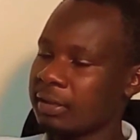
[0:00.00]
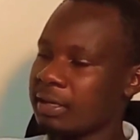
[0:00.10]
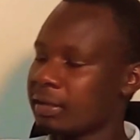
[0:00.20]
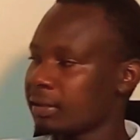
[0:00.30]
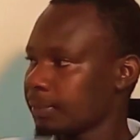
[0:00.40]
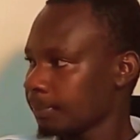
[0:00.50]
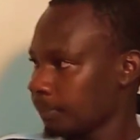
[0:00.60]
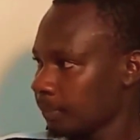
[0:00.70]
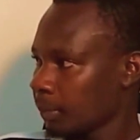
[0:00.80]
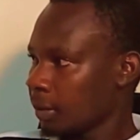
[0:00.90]
yes,
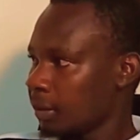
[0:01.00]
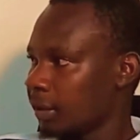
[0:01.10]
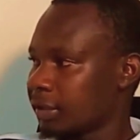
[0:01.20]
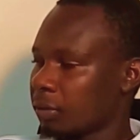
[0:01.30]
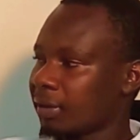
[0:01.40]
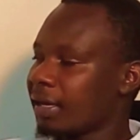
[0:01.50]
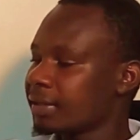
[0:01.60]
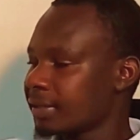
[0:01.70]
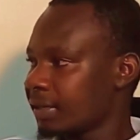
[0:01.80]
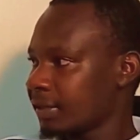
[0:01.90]
it
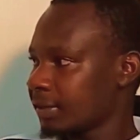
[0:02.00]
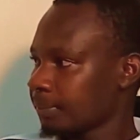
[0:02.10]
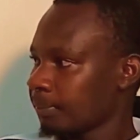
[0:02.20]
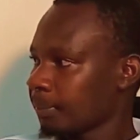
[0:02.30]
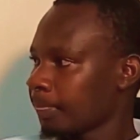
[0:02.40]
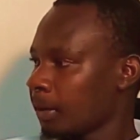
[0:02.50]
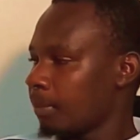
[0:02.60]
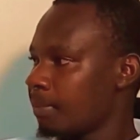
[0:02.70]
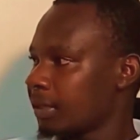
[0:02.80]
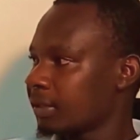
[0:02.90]
outlines that,
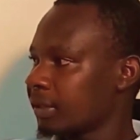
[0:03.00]
but